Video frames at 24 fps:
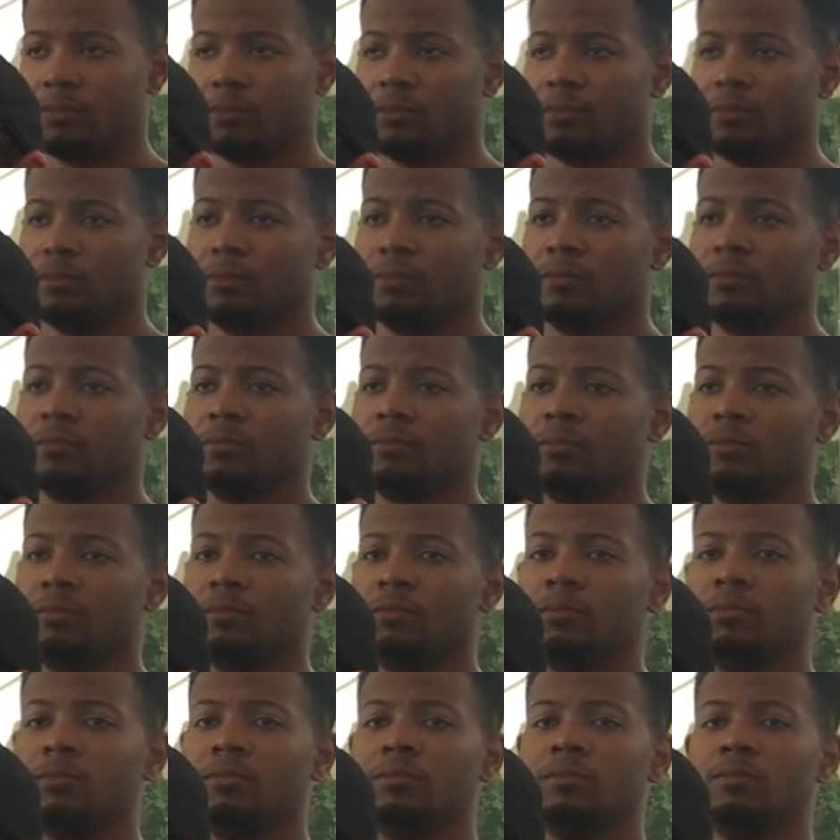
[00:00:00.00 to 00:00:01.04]

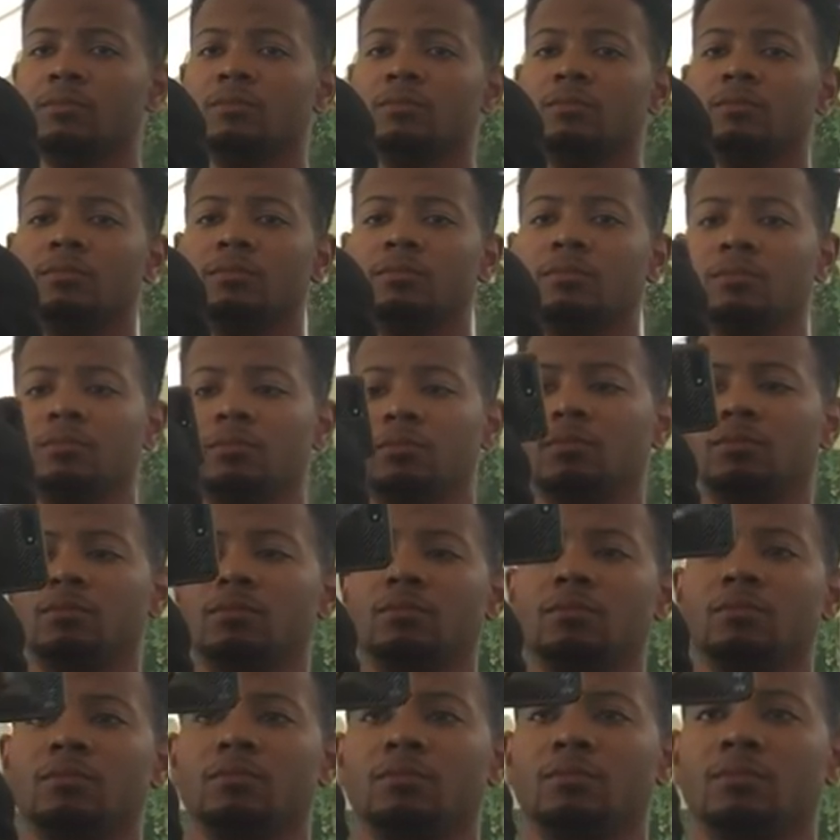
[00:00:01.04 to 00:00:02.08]

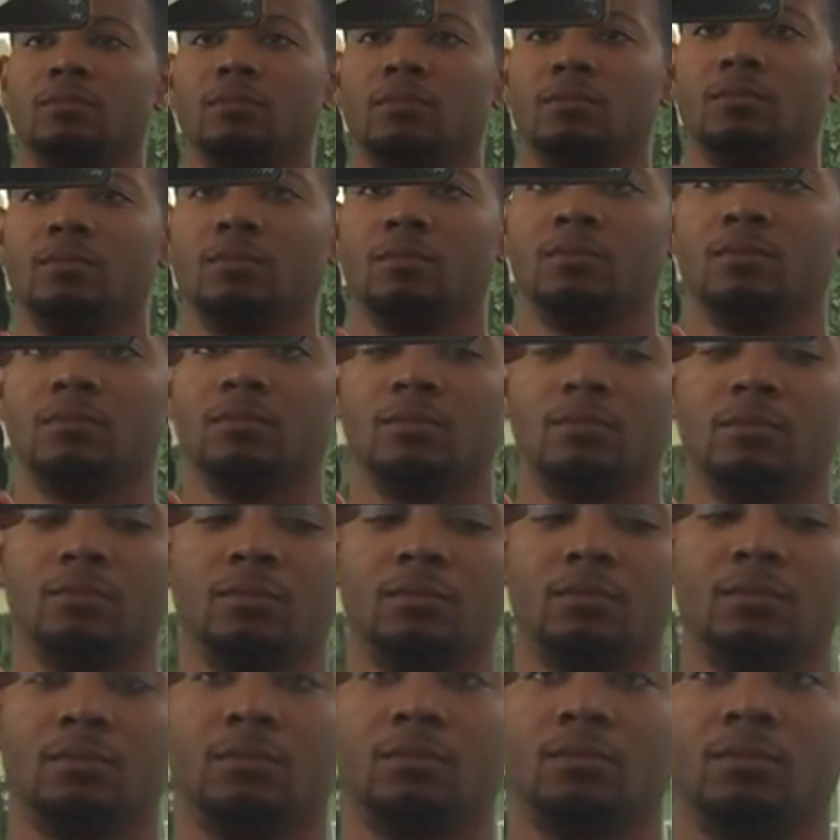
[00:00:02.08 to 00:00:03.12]

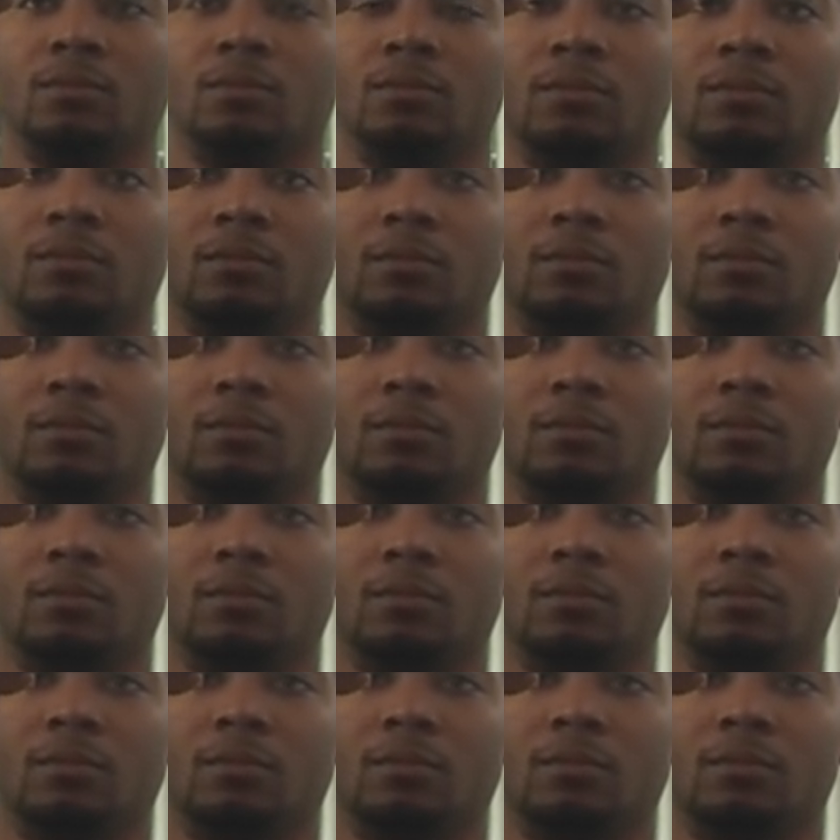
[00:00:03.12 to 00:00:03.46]
[no speech]